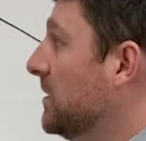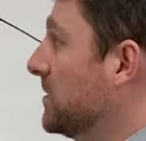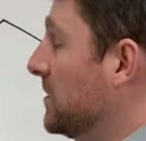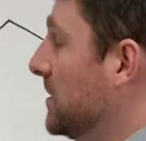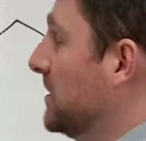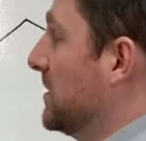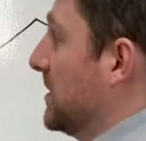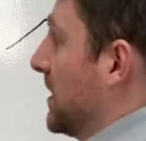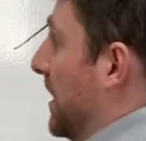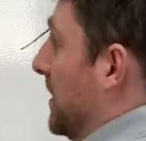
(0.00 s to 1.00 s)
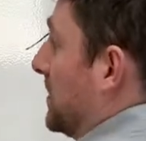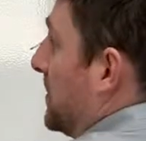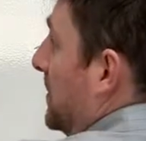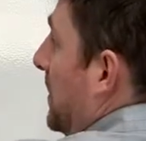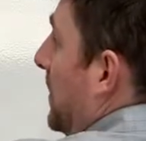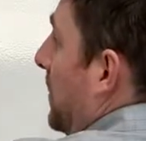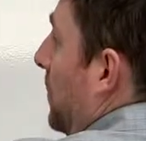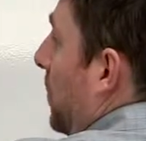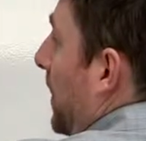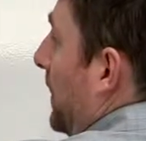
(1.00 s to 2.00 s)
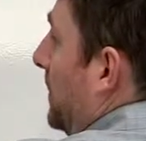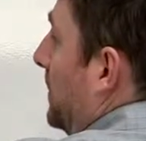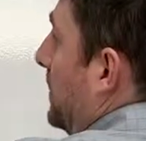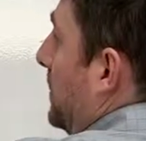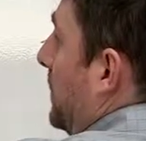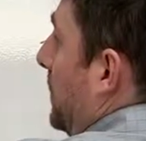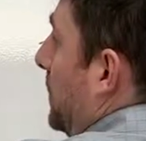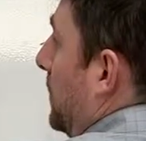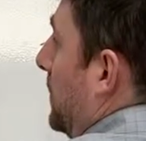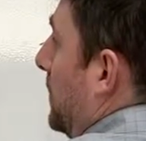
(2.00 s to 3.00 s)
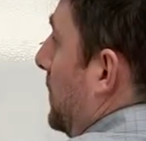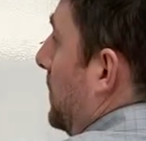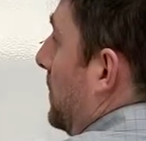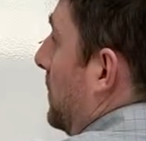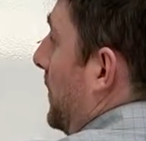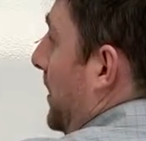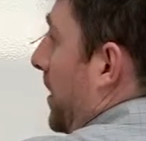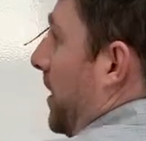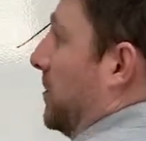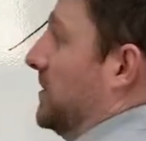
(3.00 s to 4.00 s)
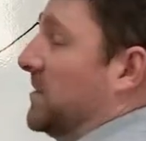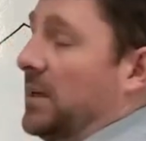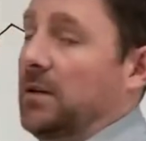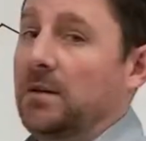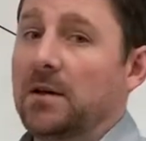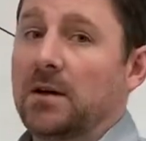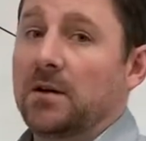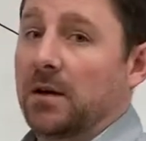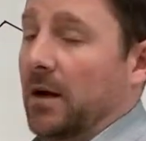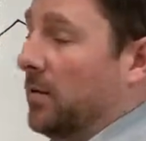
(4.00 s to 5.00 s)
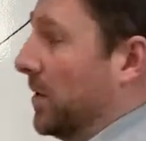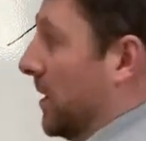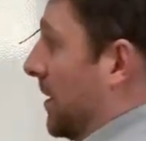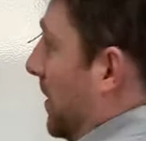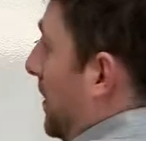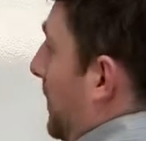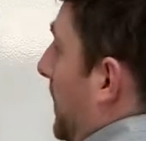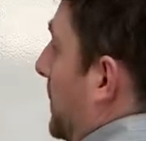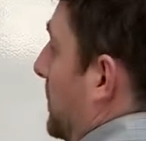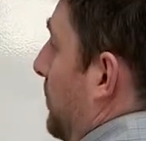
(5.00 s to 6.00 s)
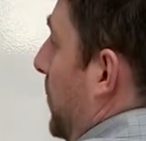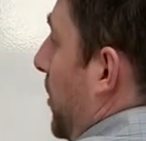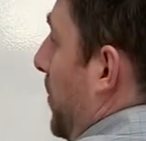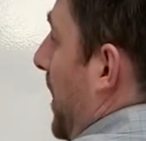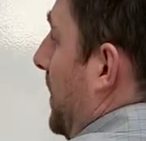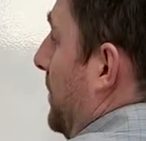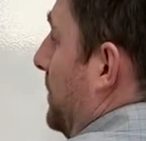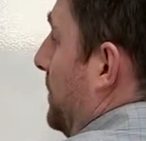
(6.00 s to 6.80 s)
So since this has 1, 2, 3 carbons in it, right, we're going to call this propane.